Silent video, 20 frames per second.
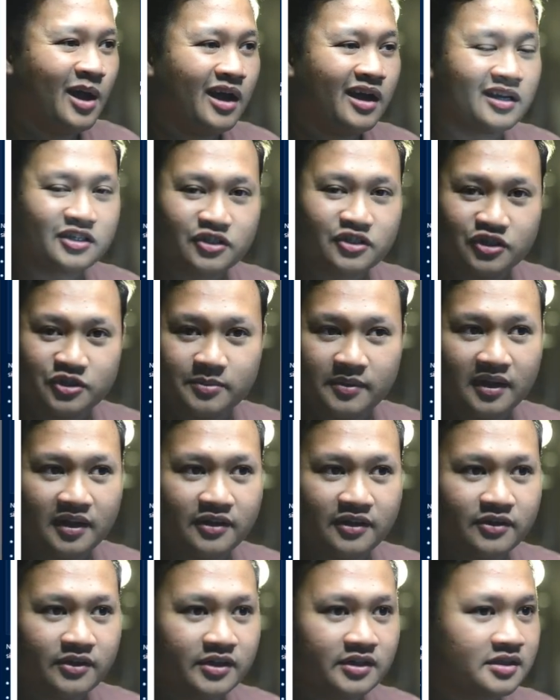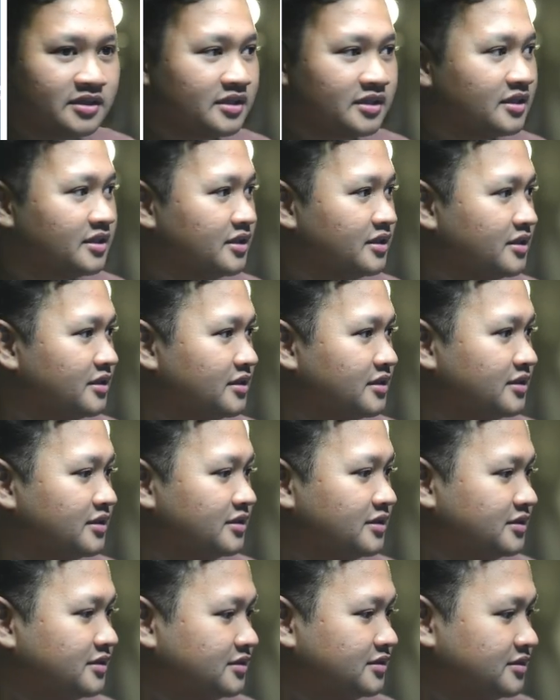Excuse my language
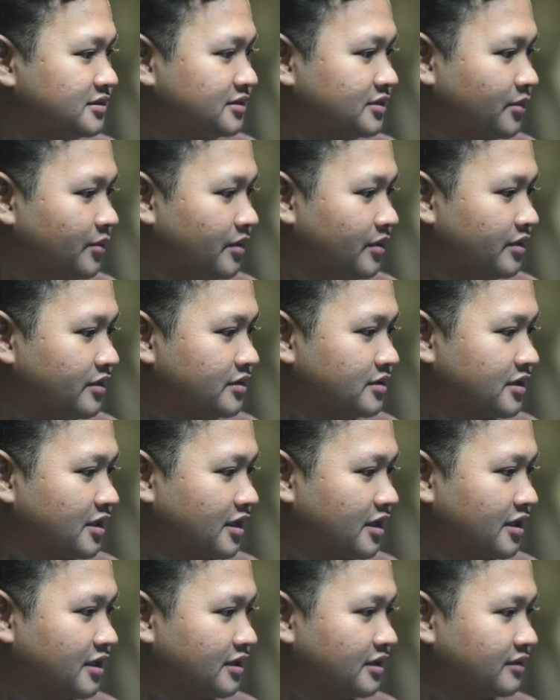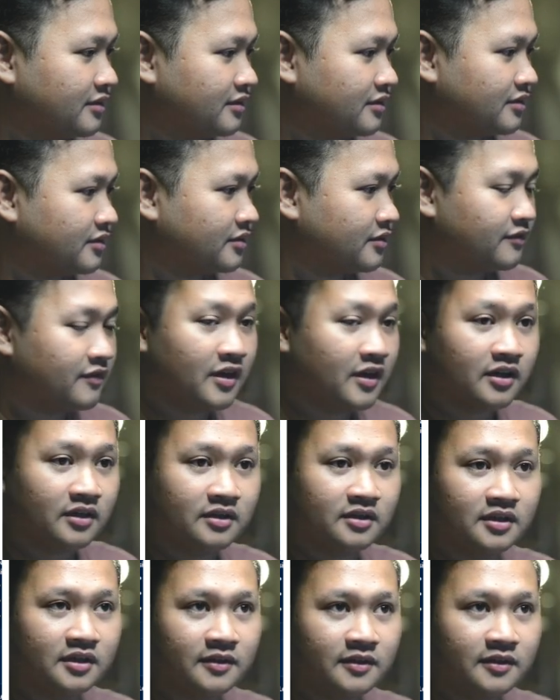when it's getting funky.